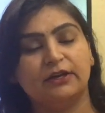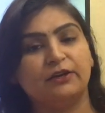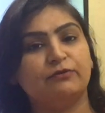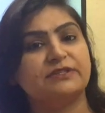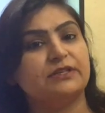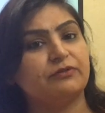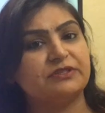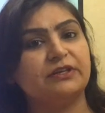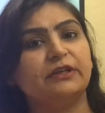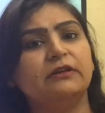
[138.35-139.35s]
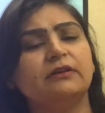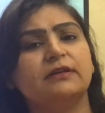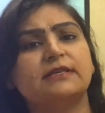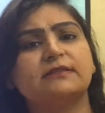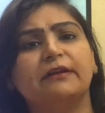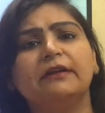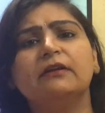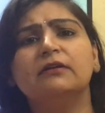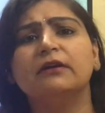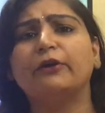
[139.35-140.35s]
He was interested in
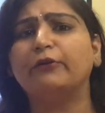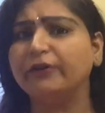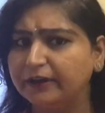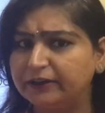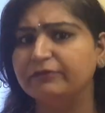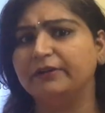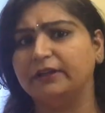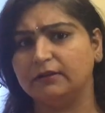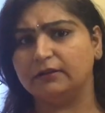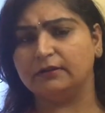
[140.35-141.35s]
studying creativity.